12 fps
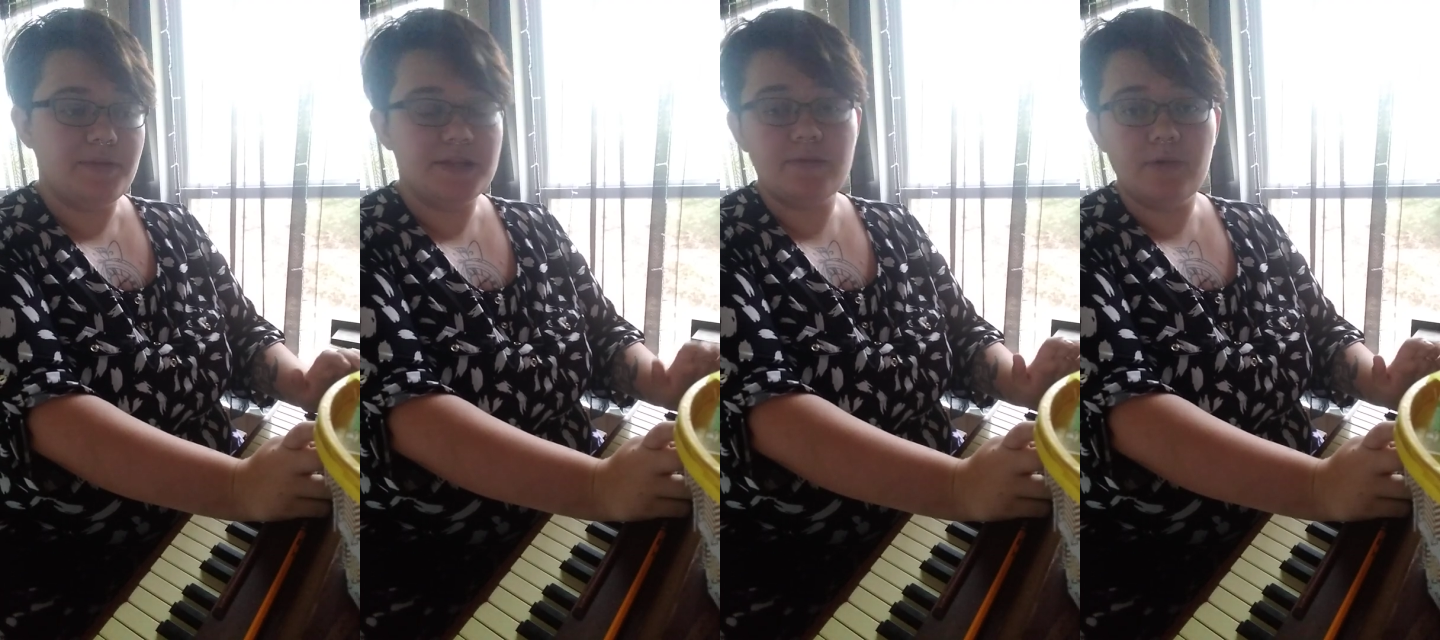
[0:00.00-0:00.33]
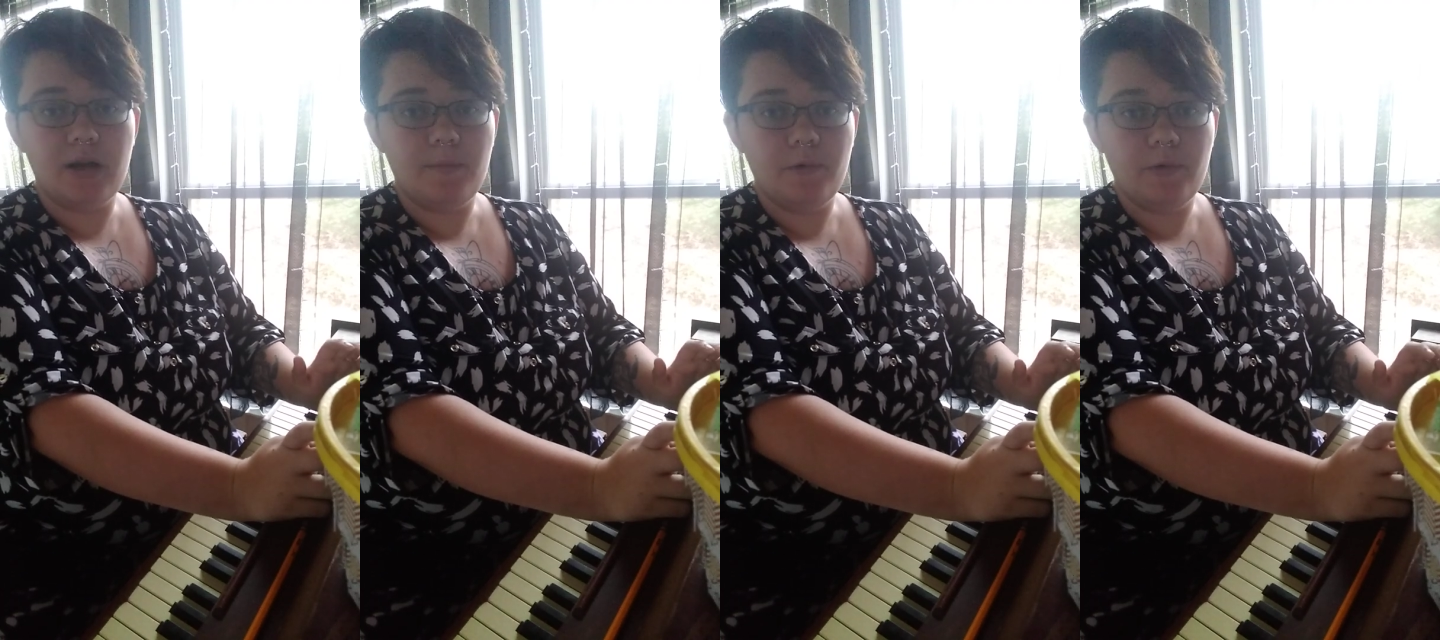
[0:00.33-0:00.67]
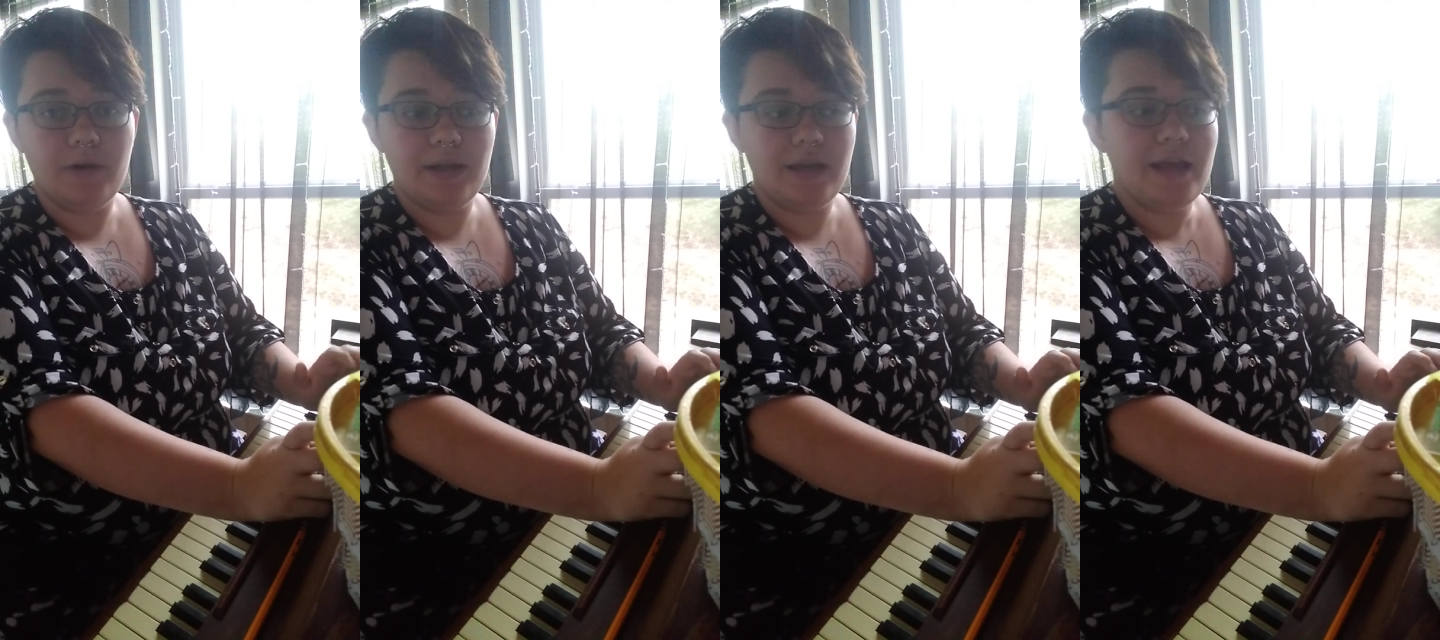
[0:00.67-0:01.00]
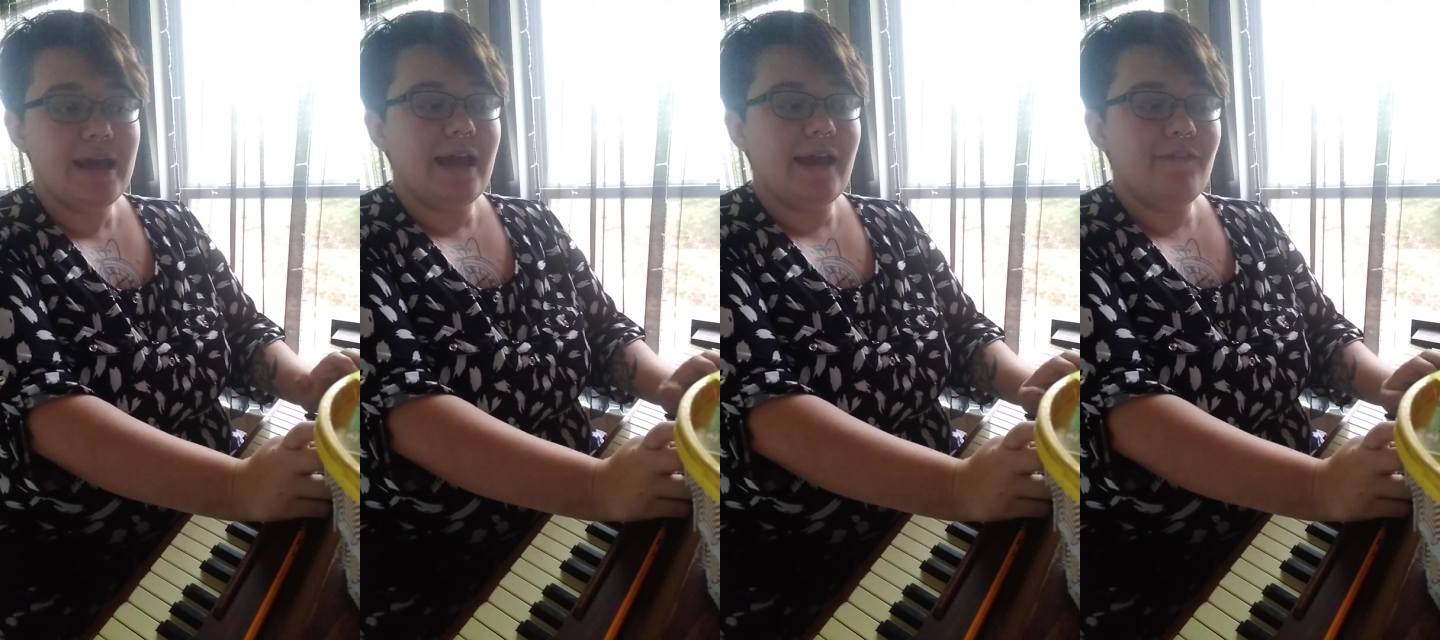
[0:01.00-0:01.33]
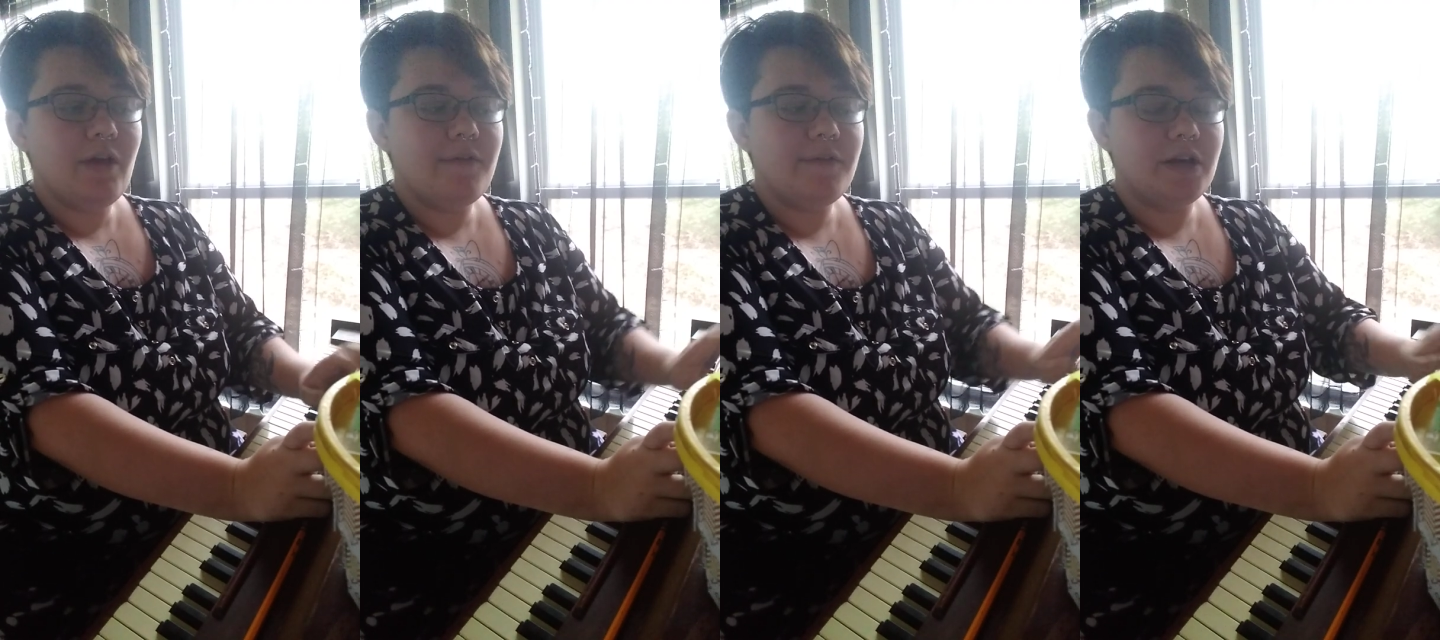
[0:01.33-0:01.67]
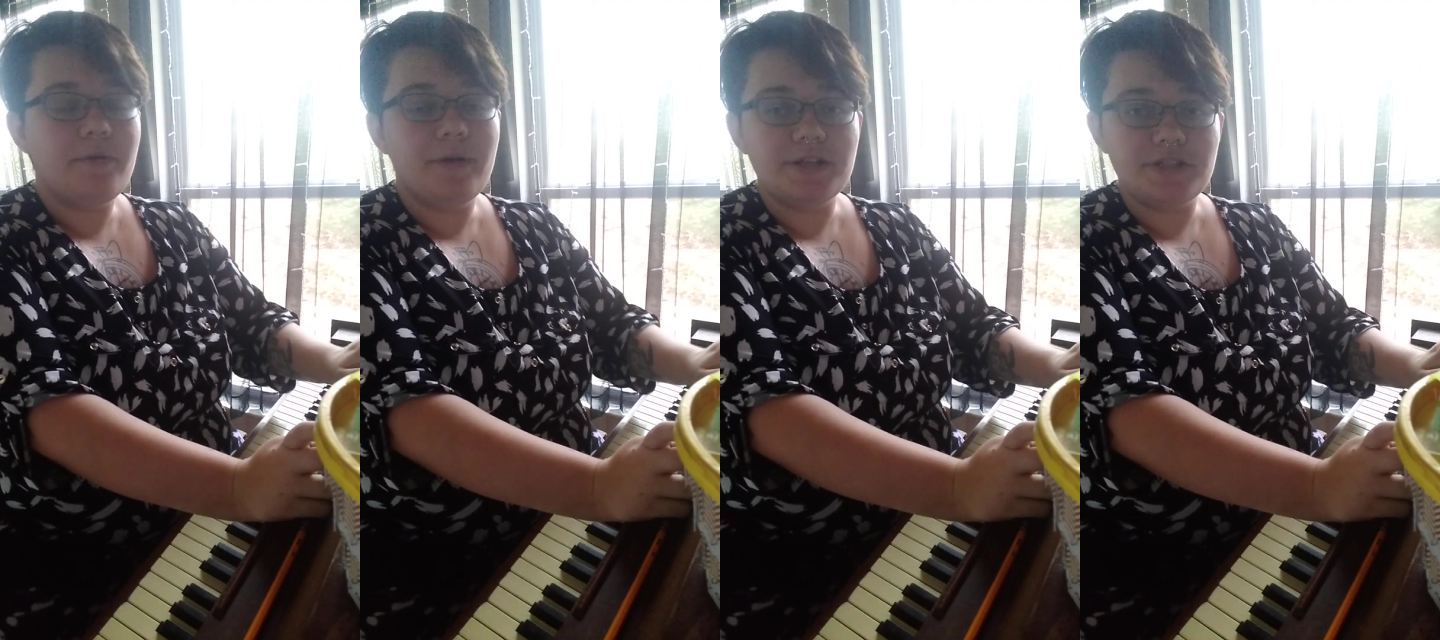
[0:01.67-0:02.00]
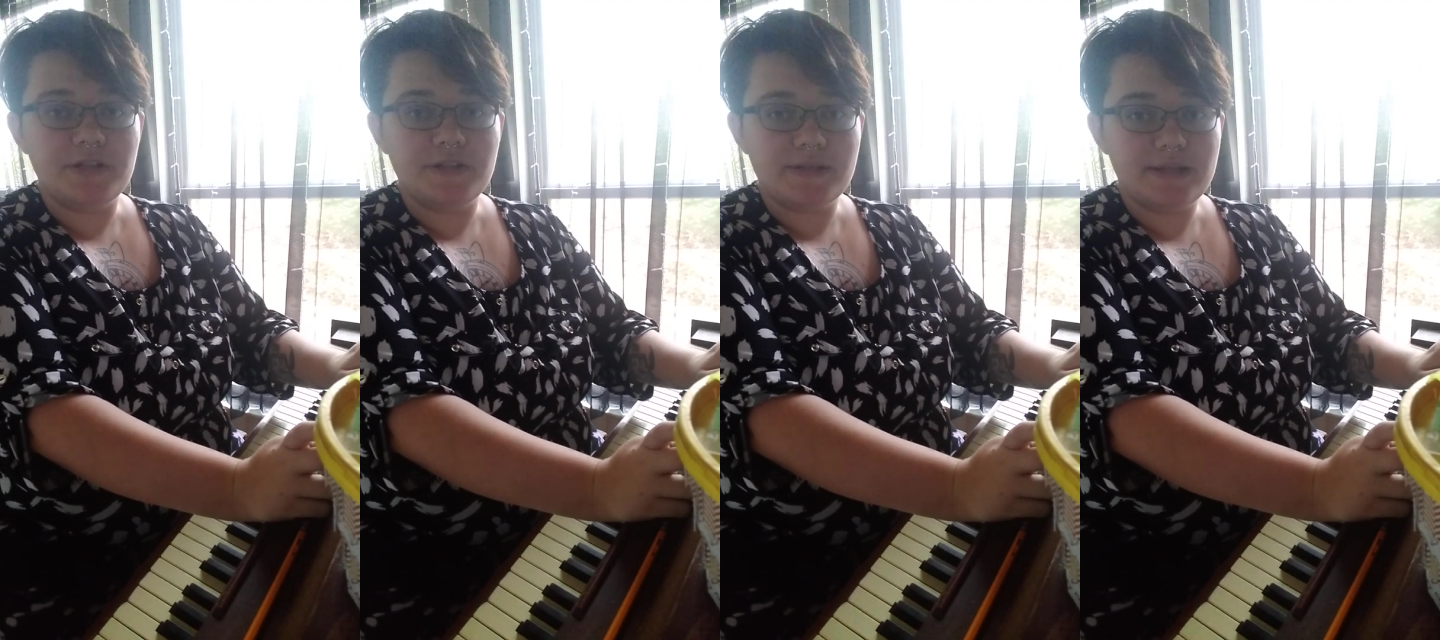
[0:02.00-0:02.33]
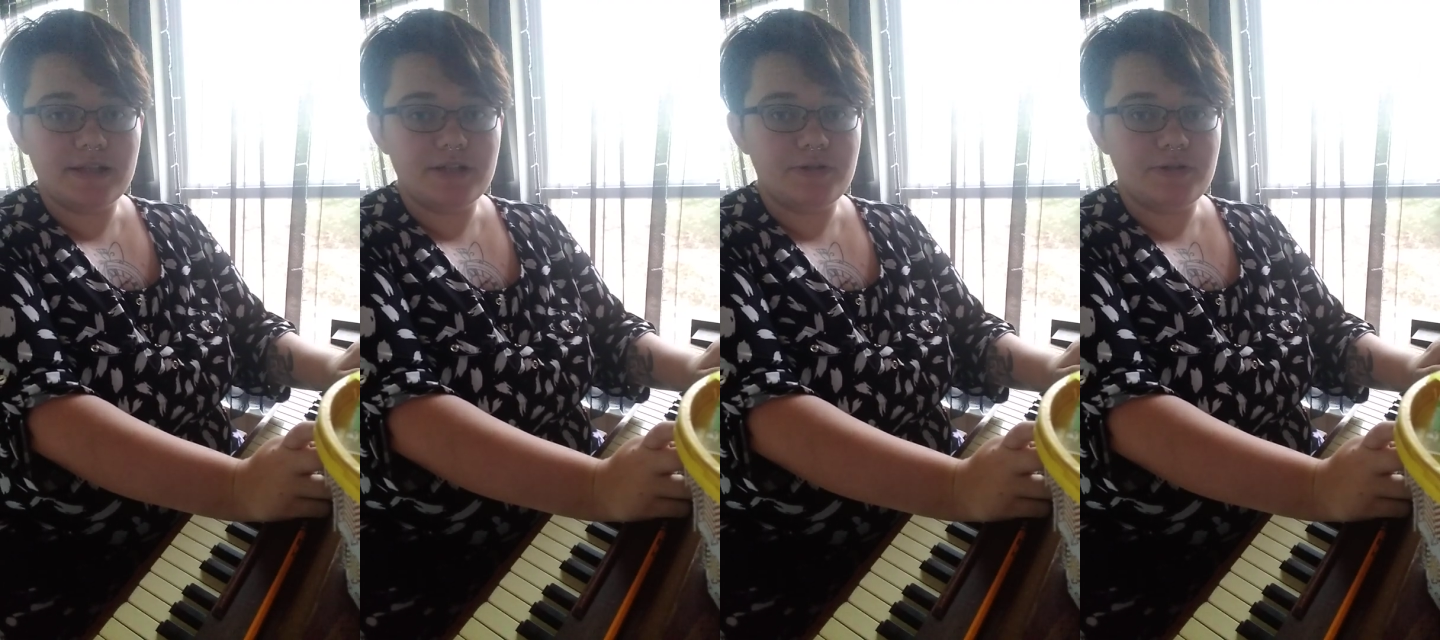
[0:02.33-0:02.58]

it's one-on-one. If you have any questions